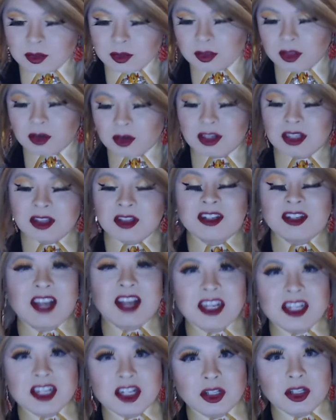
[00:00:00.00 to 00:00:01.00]
the
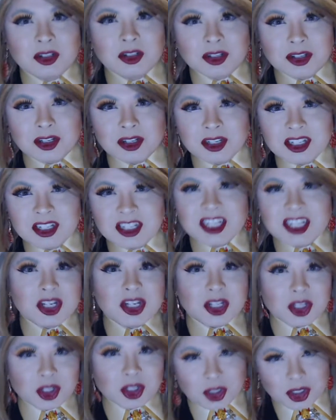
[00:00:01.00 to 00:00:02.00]
titular,
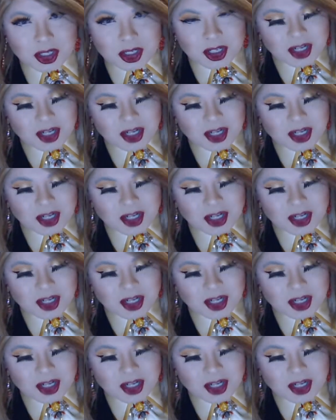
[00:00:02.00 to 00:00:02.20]
titular